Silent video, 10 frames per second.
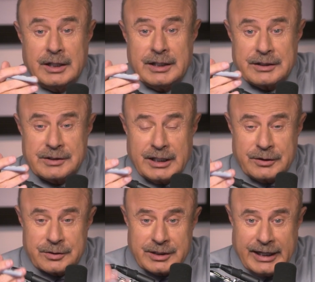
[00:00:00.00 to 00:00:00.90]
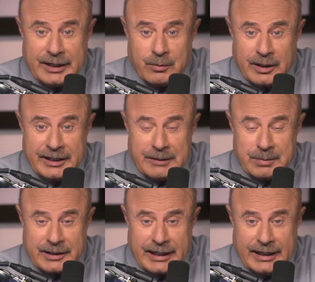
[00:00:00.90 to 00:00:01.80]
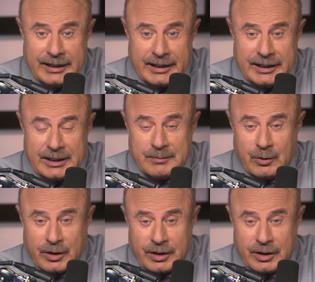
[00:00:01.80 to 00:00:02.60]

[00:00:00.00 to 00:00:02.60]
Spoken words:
doesn't understand what implicating him or